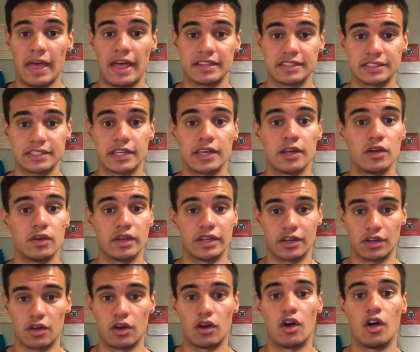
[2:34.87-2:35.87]
that skill
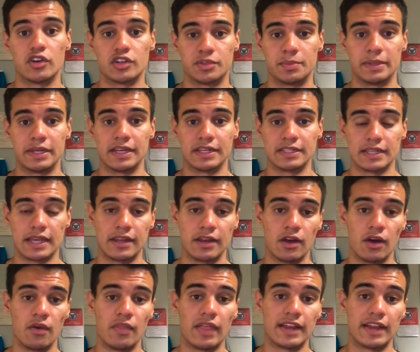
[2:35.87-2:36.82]
in college because I know